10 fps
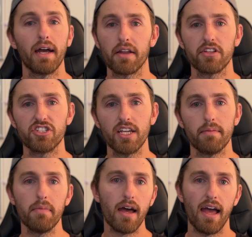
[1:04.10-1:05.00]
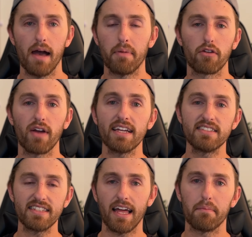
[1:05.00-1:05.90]
out of the gym, and by
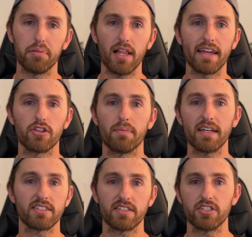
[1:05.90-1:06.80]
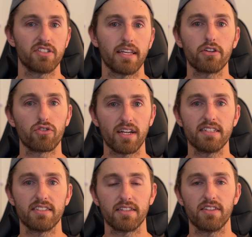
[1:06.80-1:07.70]
raising that plate you're basically just
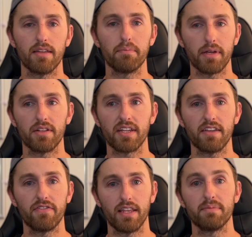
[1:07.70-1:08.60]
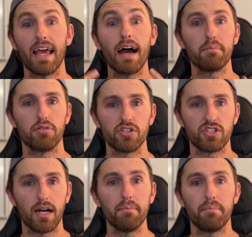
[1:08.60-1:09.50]
increasing the ability for them to output
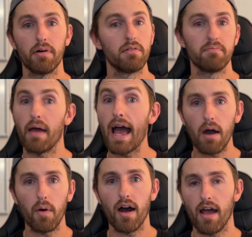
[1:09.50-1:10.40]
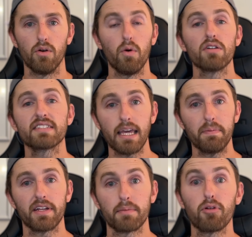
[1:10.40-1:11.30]
jump power whilst
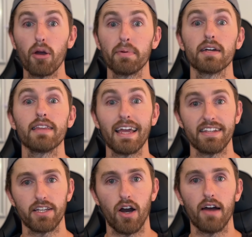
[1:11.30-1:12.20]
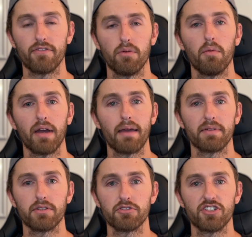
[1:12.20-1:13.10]
keeping an appropriate landing height for what we're
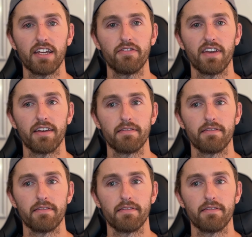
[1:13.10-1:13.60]
aiming to achieve here.